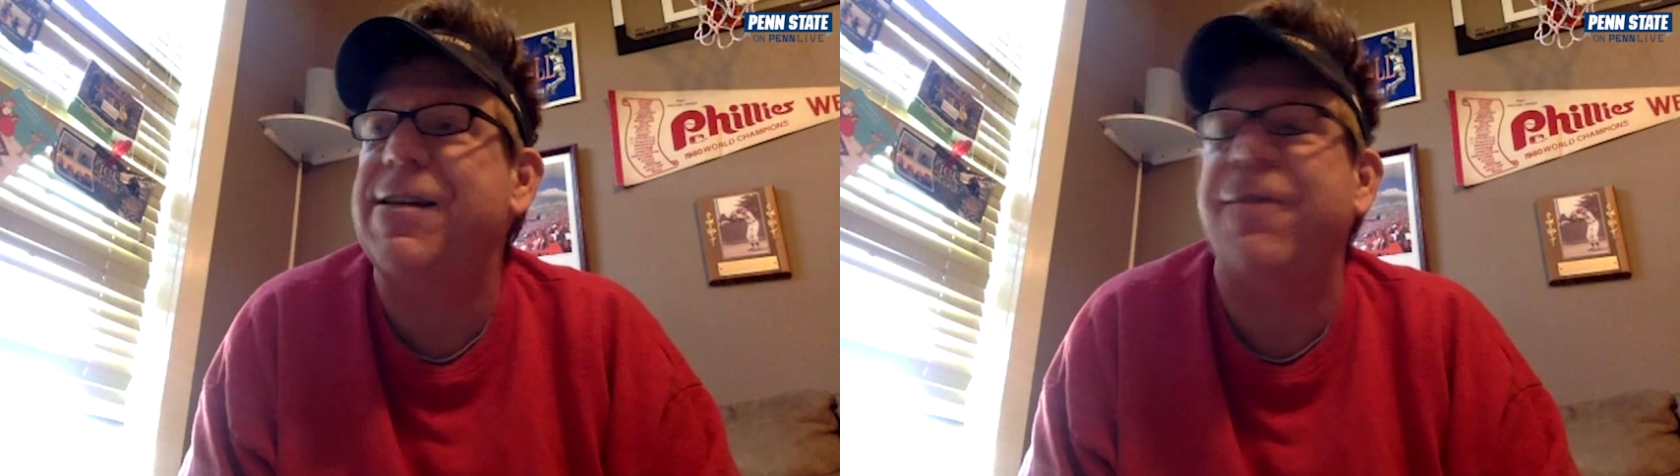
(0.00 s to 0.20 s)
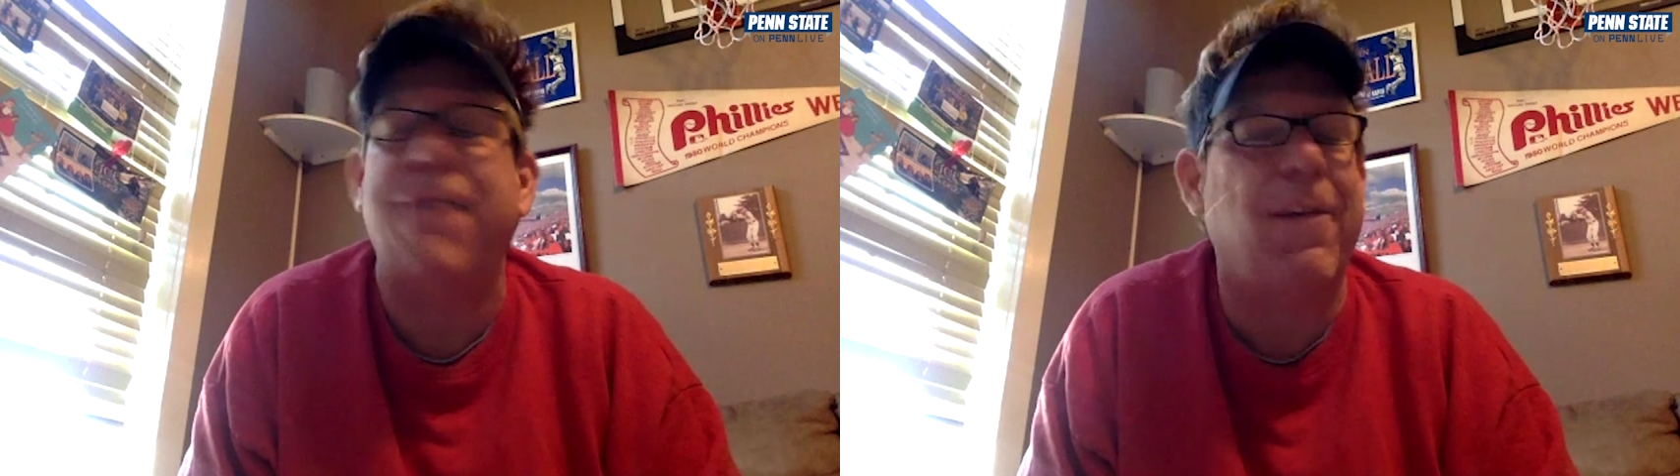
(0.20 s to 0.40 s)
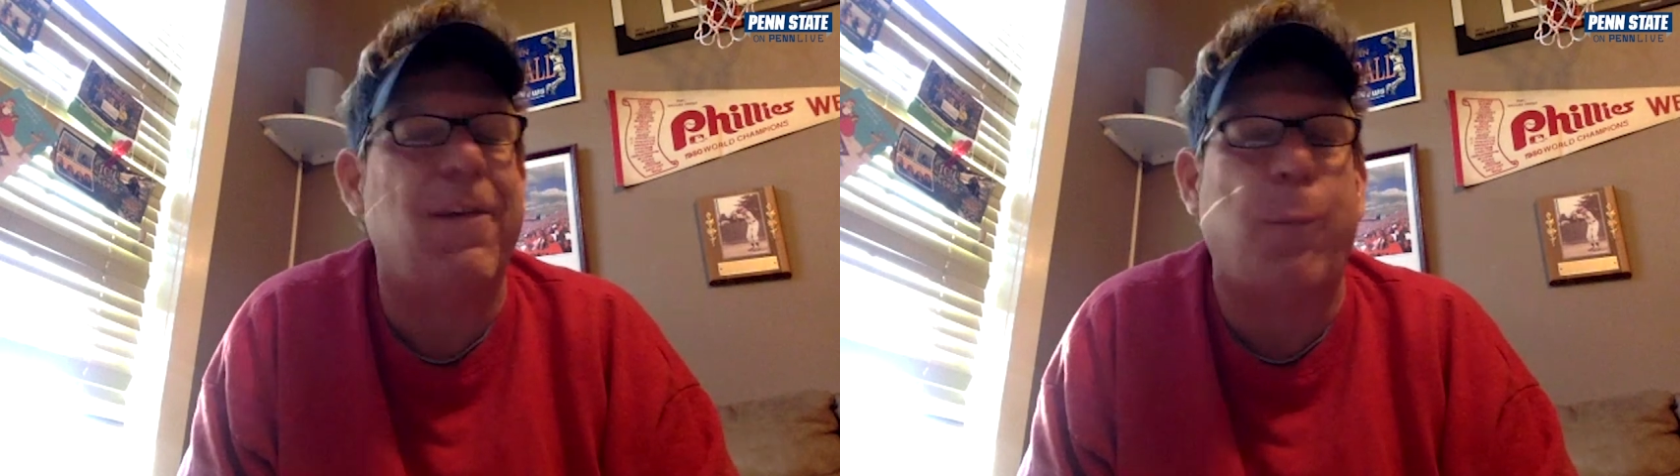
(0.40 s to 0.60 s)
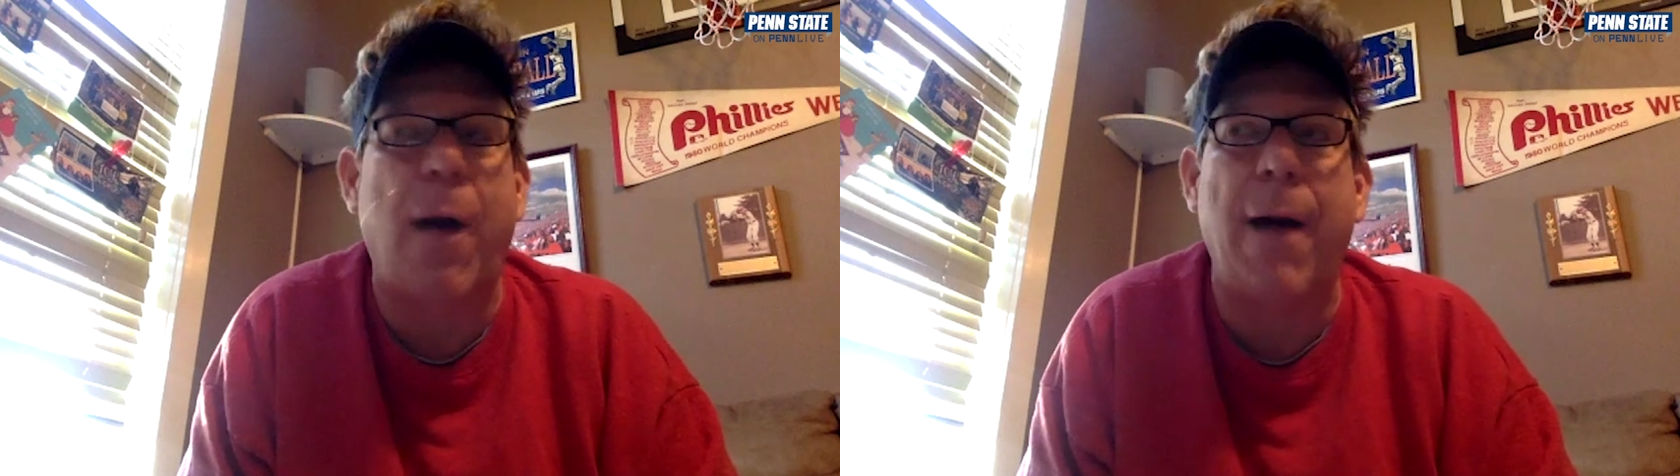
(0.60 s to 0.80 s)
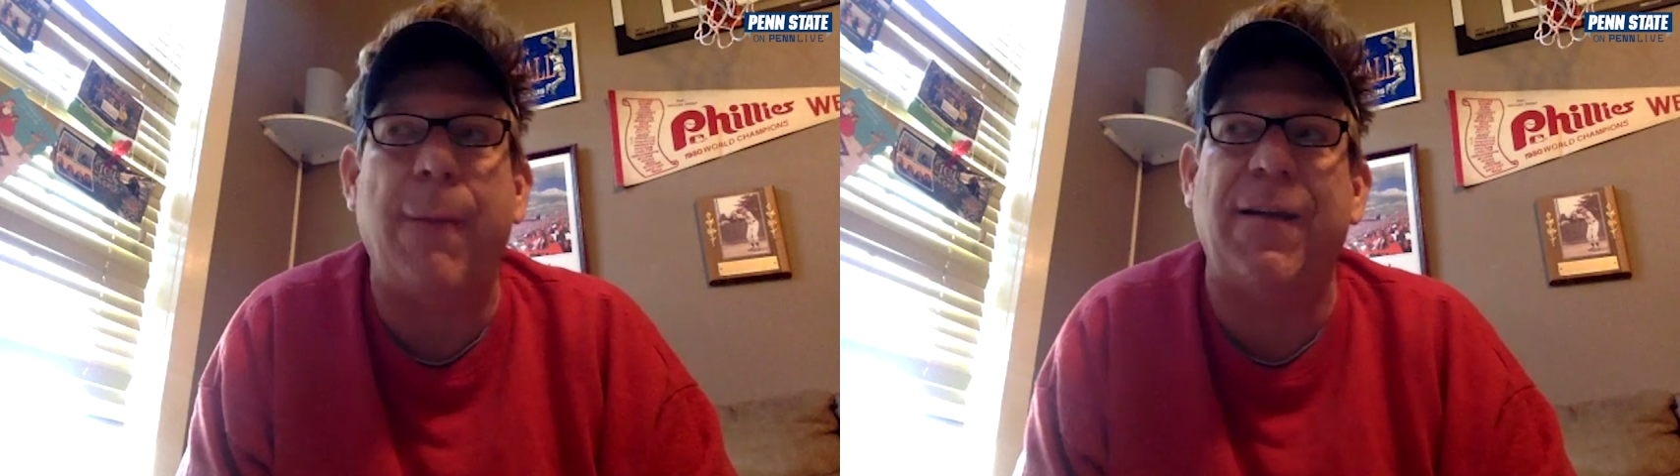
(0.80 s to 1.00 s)
defensive
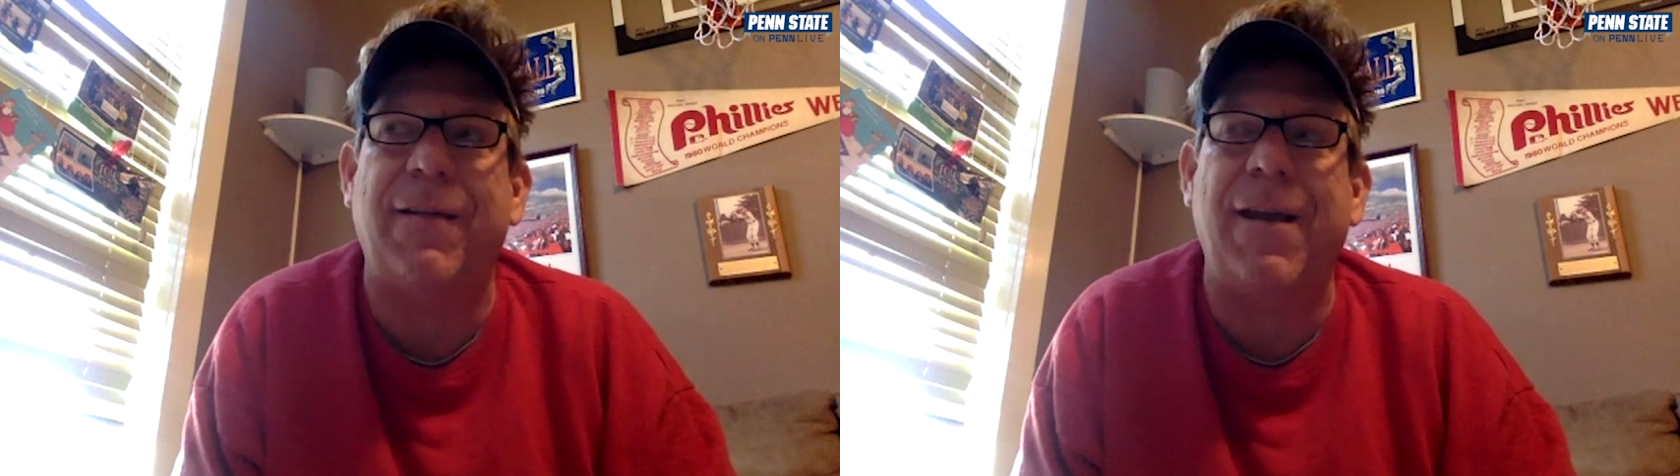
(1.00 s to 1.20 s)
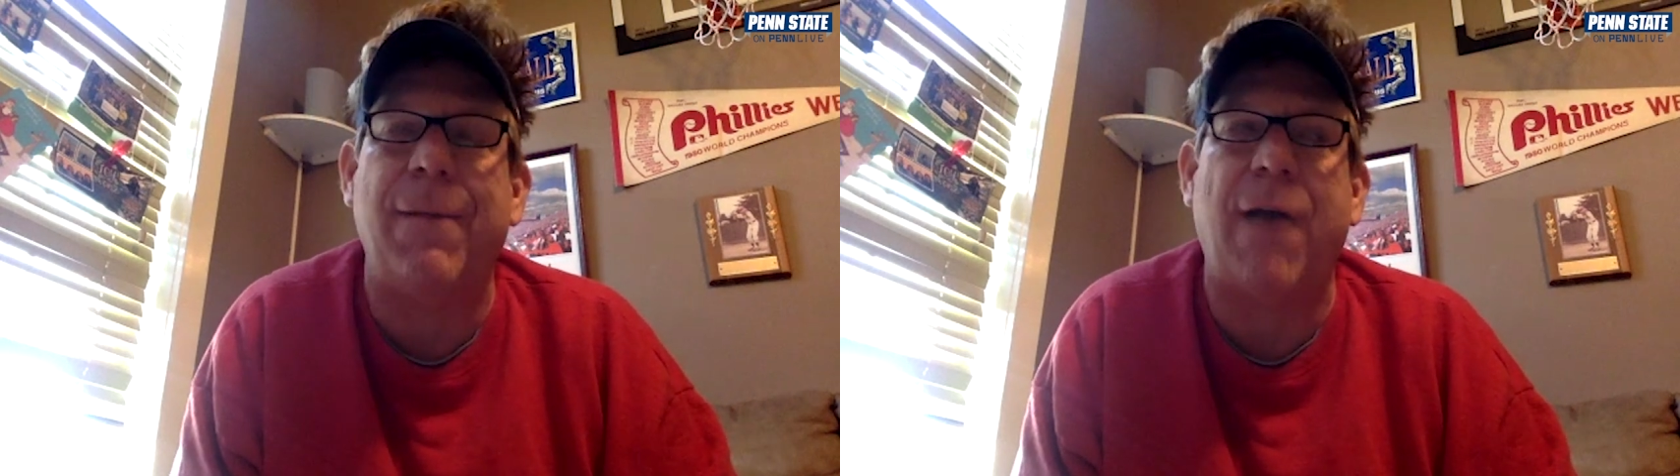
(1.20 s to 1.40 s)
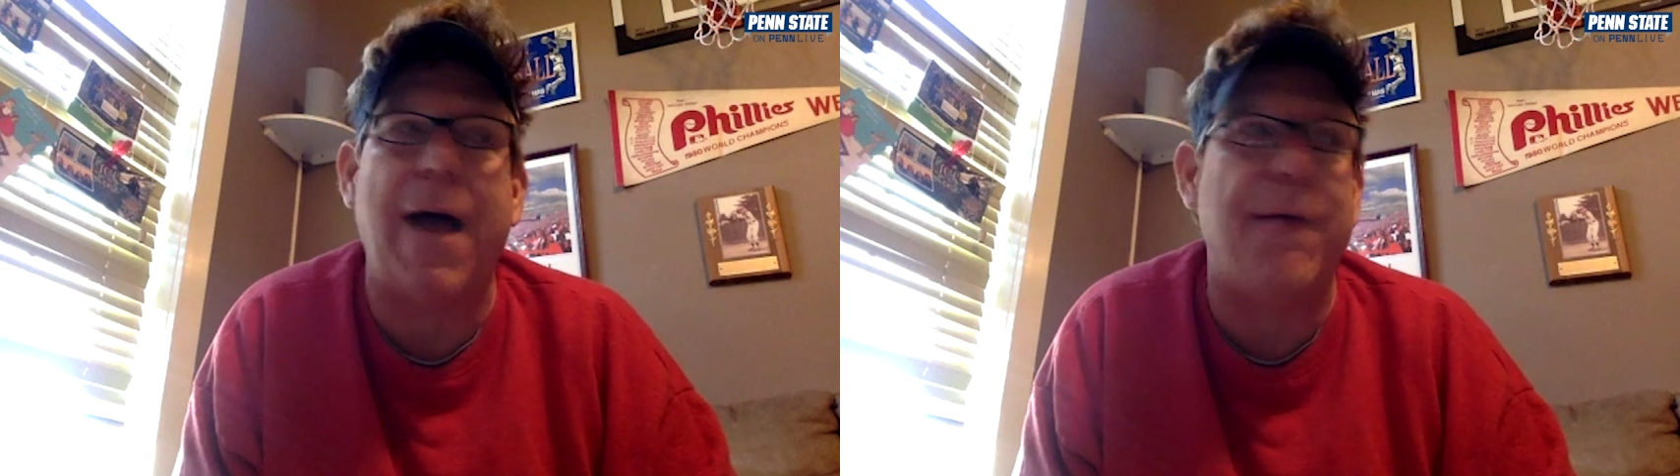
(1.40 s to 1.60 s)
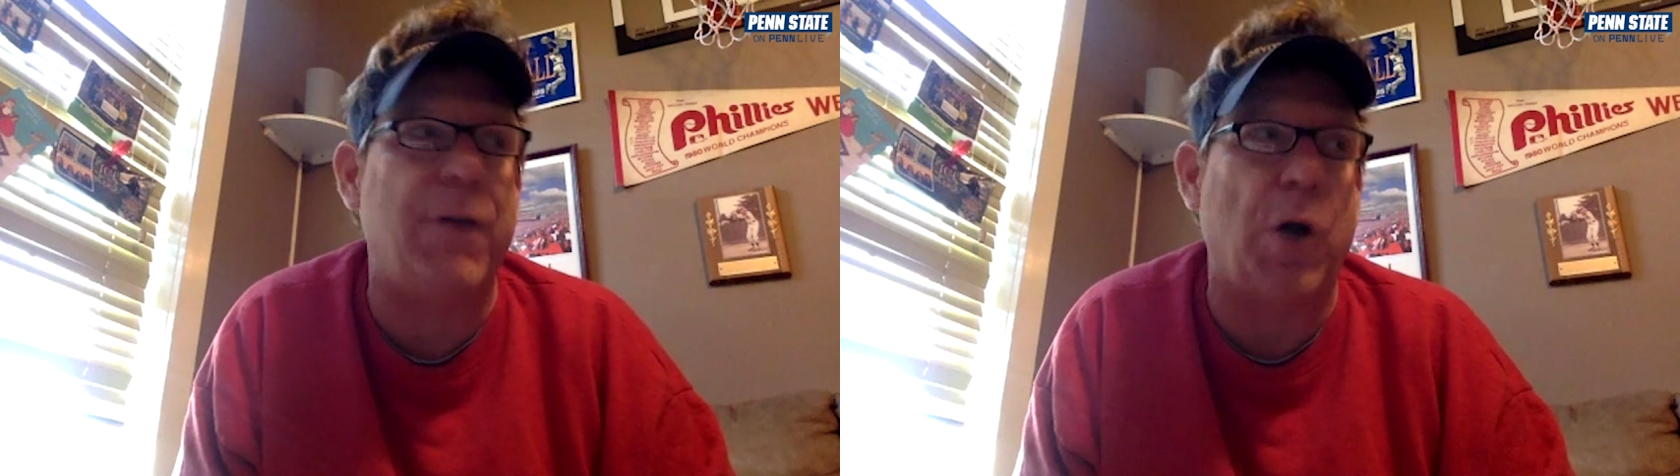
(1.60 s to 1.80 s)
problems that teams are having